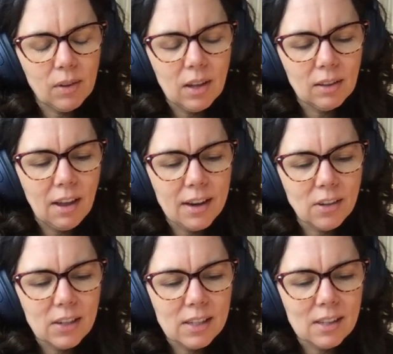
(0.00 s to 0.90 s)
a
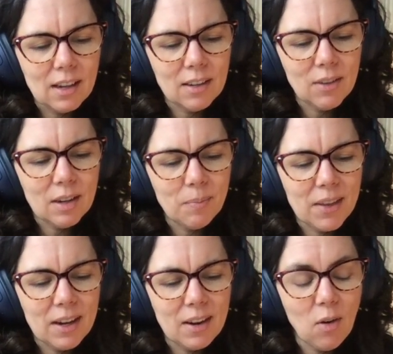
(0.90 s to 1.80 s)
liner inside of it.
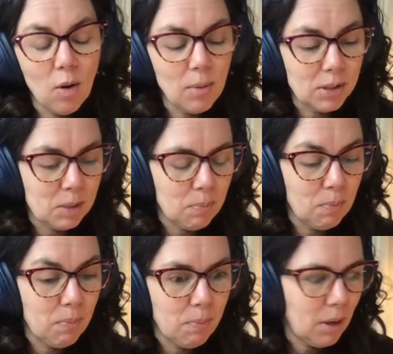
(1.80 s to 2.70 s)
And I almost
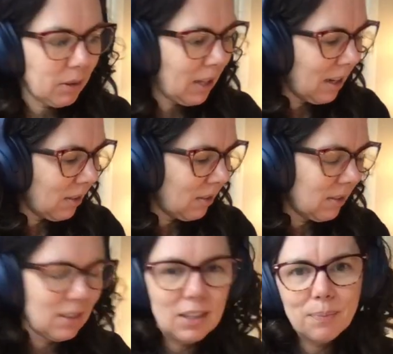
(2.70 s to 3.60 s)
bought that
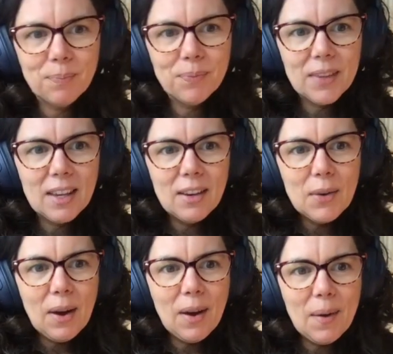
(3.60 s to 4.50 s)
to
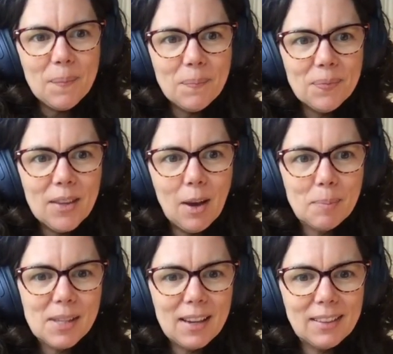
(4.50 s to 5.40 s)
um,
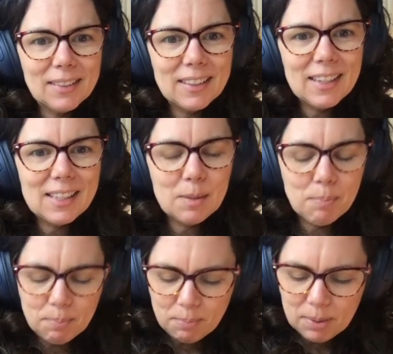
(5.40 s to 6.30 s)
upcycle it as
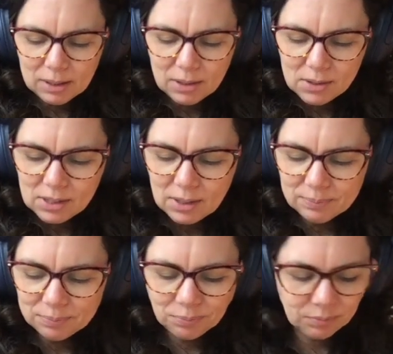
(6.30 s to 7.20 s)
pillows,
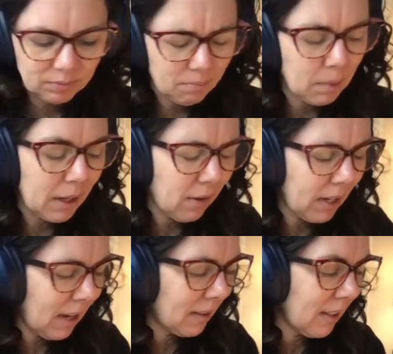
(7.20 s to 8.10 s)
but I already
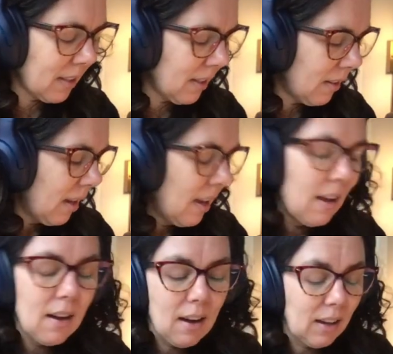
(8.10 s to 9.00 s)
had this. And
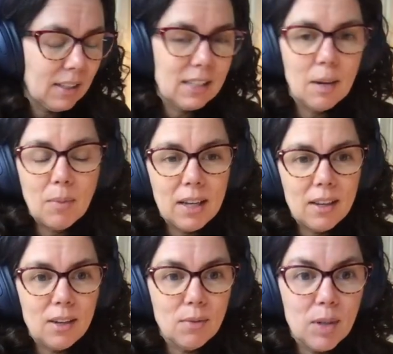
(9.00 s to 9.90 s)
honestly, I'm running
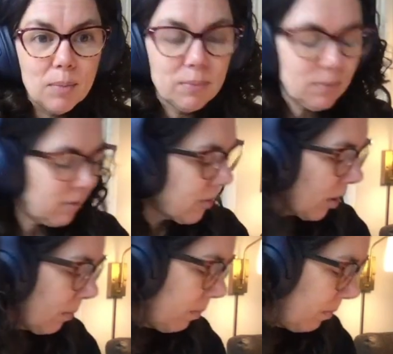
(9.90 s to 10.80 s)
out of room
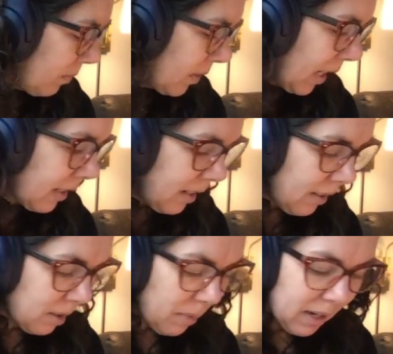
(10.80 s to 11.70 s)
for
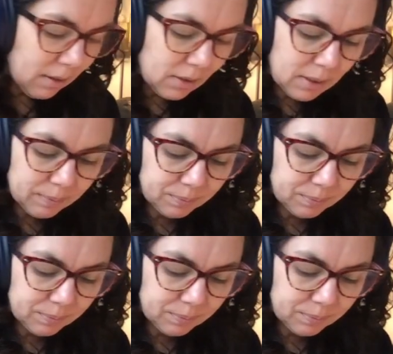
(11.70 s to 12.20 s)
textiles in my house.